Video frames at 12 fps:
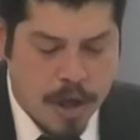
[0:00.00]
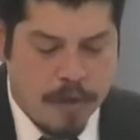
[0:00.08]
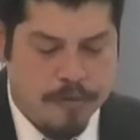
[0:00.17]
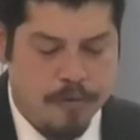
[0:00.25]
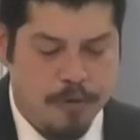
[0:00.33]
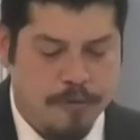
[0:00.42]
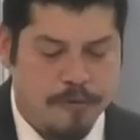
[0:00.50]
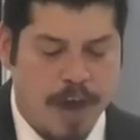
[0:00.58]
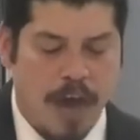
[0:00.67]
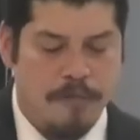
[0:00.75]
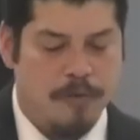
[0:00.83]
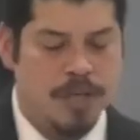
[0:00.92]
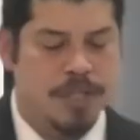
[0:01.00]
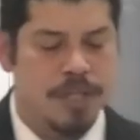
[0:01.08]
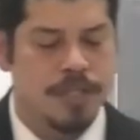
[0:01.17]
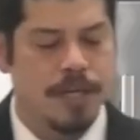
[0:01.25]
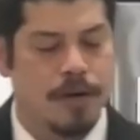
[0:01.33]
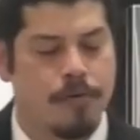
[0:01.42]
through faith which
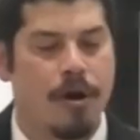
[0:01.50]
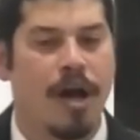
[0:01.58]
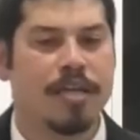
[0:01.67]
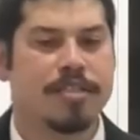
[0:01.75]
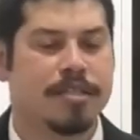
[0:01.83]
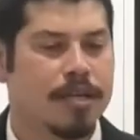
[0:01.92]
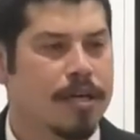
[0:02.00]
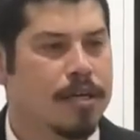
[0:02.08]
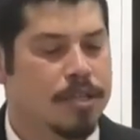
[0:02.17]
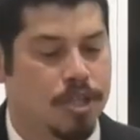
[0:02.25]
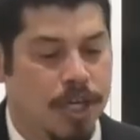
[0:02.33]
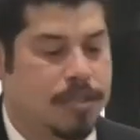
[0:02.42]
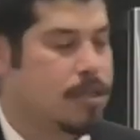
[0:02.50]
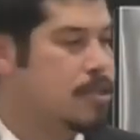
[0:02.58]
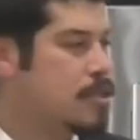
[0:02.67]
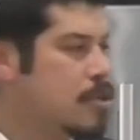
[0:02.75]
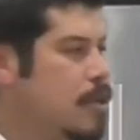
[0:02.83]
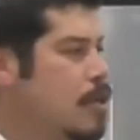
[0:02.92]
is in Christ
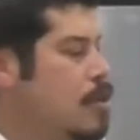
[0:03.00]
Jesus.